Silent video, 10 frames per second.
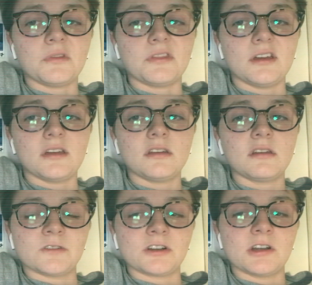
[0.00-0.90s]
But then,
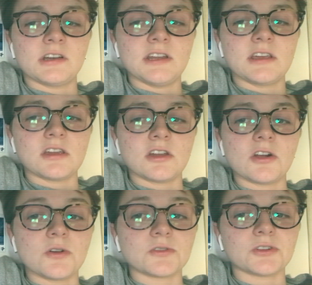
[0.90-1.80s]
we started to take
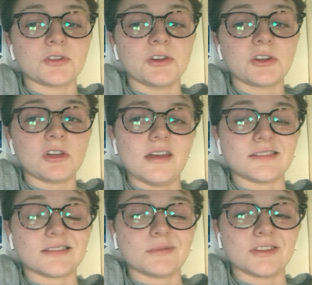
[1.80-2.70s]
a closer look, and
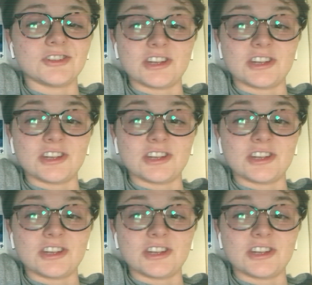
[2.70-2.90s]
something